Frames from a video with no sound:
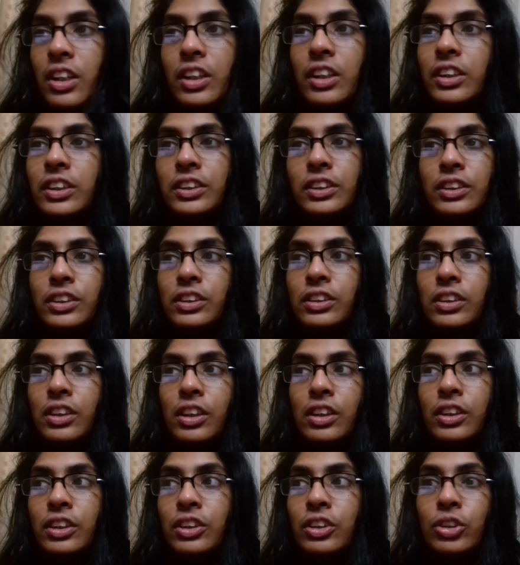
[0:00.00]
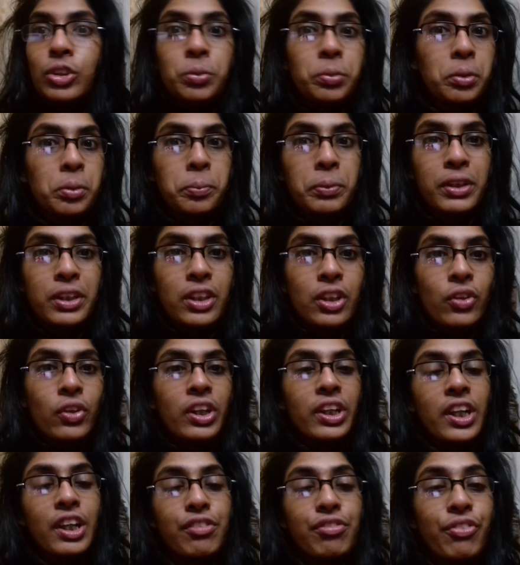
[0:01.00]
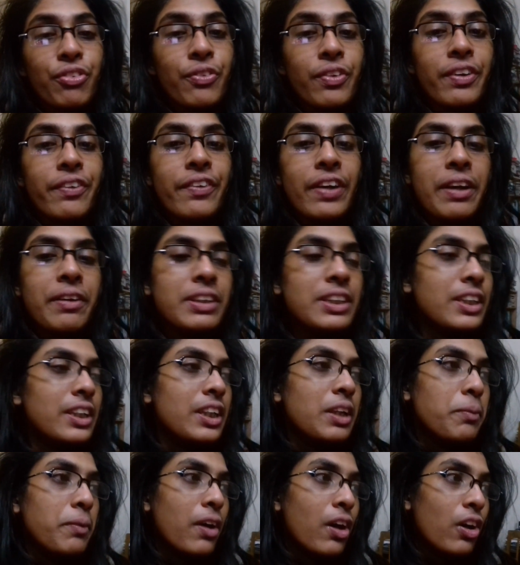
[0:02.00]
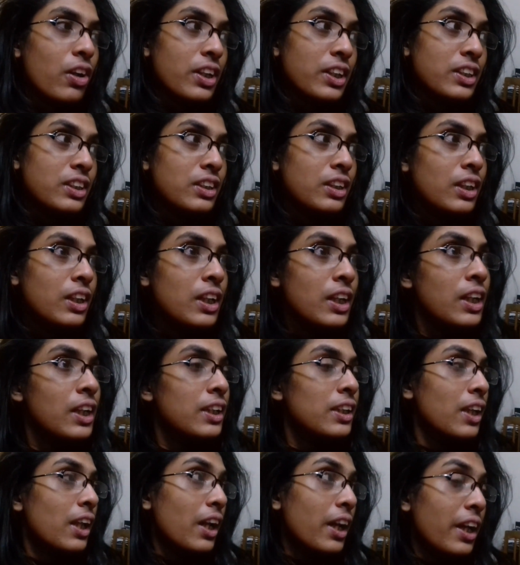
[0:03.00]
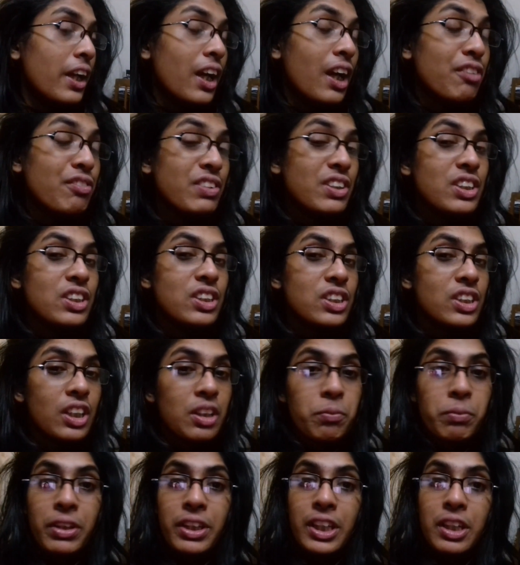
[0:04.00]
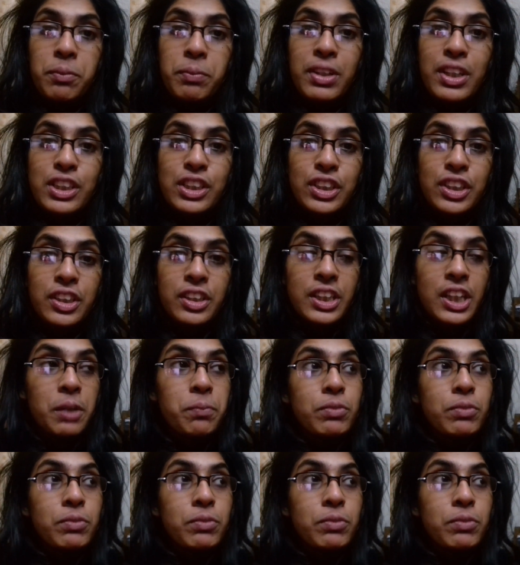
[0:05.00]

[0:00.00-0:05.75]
As you probably know, I have ranted about it that I haven't done my MS yet.